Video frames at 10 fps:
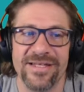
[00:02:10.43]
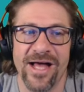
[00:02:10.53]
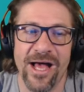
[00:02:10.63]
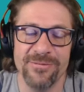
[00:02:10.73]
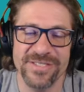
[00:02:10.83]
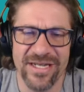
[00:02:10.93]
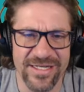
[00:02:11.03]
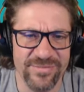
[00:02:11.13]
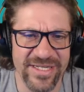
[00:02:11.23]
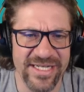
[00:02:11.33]
I was
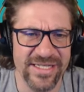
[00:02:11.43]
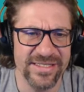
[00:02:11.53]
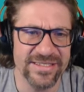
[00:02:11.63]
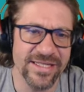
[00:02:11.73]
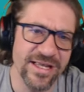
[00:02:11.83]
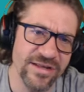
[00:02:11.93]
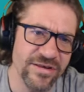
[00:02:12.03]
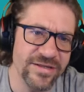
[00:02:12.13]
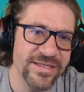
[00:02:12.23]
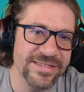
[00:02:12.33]
kind of back and kind of
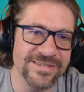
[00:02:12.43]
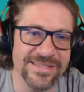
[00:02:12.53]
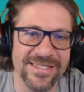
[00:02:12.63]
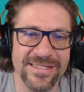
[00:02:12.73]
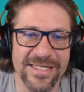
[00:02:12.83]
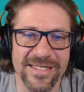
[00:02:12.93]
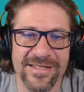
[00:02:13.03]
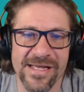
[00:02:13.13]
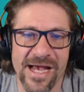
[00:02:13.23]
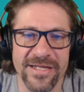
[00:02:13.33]
gone, and, and like,
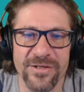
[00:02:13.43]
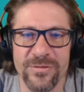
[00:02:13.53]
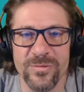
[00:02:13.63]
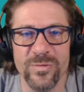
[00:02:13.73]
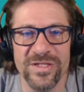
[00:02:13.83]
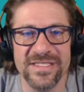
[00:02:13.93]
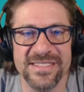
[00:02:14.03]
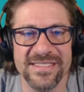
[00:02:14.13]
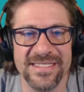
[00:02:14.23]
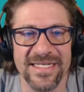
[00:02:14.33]
I don't want to
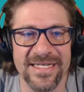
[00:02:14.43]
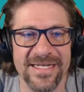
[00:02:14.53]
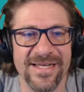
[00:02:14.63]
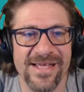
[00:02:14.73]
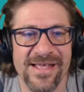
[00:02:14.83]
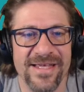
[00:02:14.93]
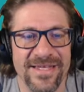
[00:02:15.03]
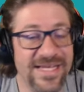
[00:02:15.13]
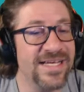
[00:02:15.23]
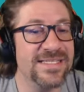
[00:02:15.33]
say,
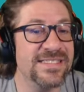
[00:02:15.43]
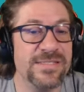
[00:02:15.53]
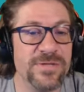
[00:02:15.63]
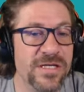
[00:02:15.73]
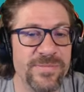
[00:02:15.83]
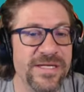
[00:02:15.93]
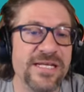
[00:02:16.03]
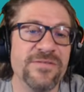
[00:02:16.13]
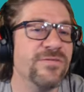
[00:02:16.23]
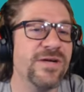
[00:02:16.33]
yes, I'm going to be
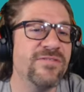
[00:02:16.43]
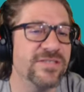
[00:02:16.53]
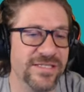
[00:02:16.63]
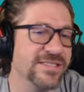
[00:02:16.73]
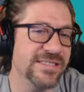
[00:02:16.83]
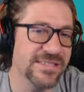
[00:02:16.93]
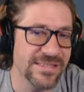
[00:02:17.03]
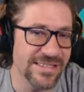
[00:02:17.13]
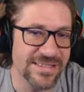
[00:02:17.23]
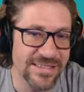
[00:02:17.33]
here forever. No,
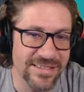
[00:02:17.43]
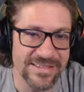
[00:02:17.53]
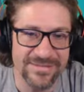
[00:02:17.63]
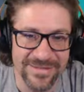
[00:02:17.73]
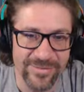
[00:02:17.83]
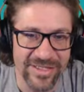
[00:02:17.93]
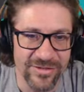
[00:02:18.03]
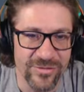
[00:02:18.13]
it's, not. I mean,